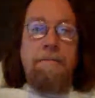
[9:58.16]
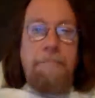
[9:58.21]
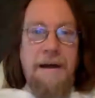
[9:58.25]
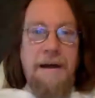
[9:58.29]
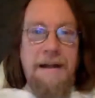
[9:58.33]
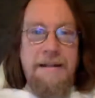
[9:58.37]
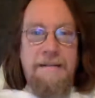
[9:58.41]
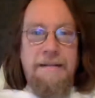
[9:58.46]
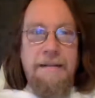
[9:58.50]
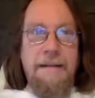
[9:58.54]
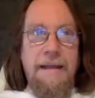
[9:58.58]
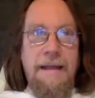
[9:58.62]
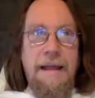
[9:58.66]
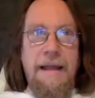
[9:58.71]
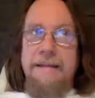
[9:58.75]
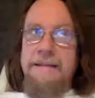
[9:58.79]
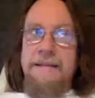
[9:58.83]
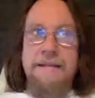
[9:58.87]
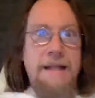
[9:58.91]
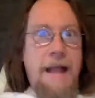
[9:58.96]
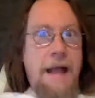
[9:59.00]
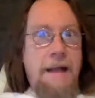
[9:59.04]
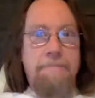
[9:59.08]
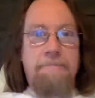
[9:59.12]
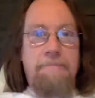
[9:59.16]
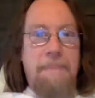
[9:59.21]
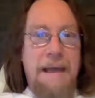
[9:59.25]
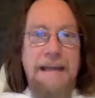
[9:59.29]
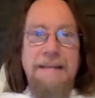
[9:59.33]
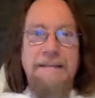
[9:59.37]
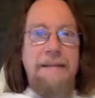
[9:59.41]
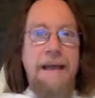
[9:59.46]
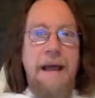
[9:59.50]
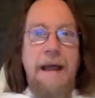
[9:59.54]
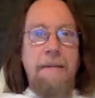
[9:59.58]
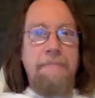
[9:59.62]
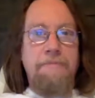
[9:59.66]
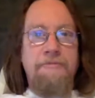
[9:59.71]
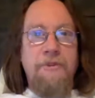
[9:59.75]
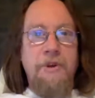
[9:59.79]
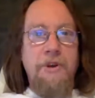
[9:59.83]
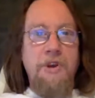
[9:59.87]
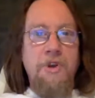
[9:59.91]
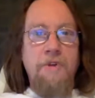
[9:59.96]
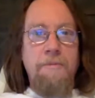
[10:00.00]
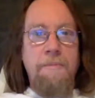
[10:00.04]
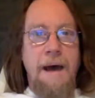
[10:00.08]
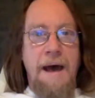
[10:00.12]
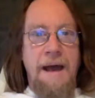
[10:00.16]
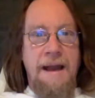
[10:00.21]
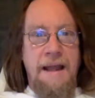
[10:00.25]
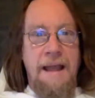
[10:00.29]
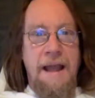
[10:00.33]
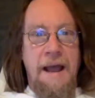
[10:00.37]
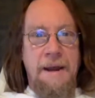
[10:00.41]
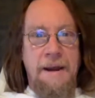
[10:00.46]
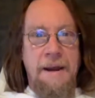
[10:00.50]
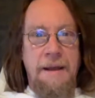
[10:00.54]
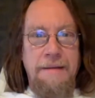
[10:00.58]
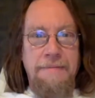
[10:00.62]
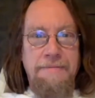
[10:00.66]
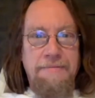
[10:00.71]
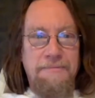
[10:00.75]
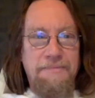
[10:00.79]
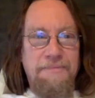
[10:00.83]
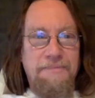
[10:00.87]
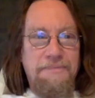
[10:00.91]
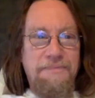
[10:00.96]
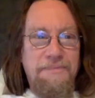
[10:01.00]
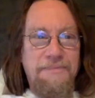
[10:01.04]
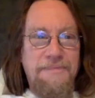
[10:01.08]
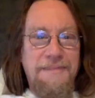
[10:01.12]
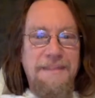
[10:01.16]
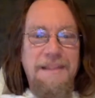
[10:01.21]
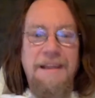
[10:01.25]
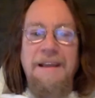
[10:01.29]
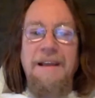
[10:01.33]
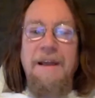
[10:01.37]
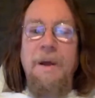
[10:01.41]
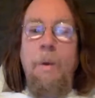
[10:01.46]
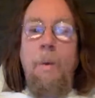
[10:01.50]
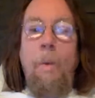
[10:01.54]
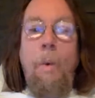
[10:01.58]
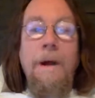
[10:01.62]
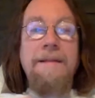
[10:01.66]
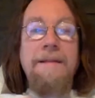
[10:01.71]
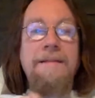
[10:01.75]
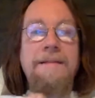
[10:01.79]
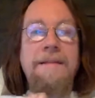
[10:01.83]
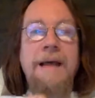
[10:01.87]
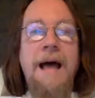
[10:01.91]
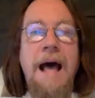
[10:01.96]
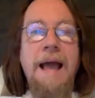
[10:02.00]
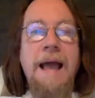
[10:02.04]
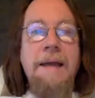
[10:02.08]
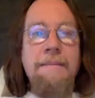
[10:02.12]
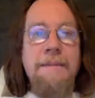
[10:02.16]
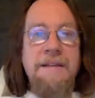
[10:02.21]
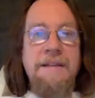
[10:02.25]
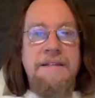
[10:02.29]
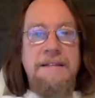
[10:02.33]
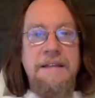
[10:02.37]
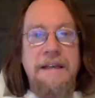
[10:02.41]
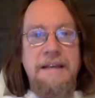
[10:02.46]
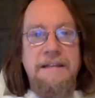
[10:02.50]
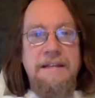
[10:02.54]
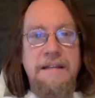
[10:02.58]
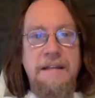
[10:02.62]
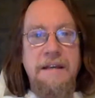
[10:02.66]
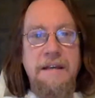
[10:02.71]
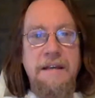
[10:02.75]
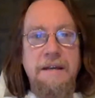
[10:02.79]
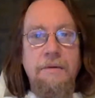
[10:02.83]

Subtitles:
But it's not bedtime for you, Mariana. What time is it